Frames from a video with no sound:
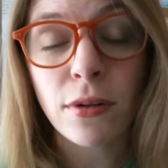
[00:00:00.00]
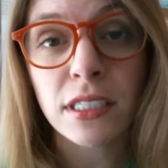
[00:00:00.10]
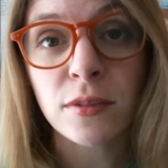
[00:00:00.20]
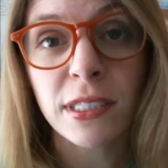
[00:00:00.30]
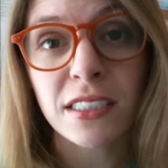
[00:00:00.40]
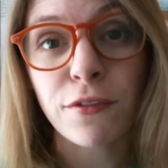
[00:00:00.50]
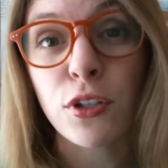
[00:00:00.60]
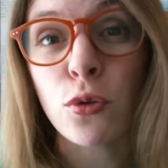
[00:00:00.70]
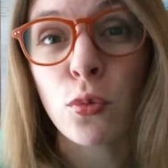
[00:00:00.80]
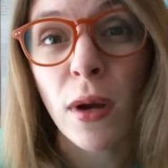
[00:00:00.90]
is because if
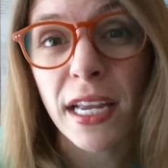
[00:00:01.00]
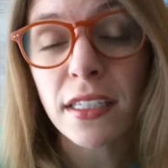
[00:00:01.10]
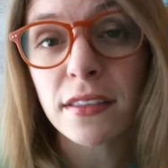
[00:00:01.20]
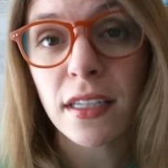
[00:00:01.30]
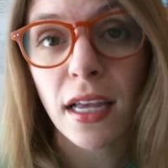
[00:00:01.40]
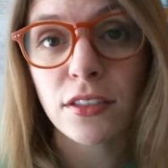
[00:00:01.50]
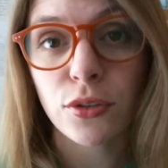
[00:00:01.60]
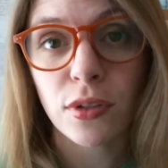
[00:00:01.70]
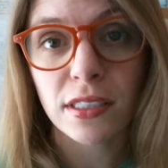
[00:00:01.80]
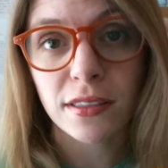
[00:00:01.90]
you wait and do
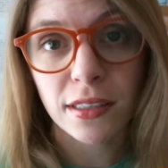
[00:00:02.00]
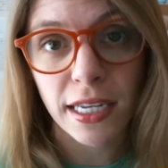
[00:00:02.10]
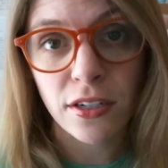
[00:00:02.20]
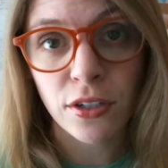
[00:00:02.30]
this later,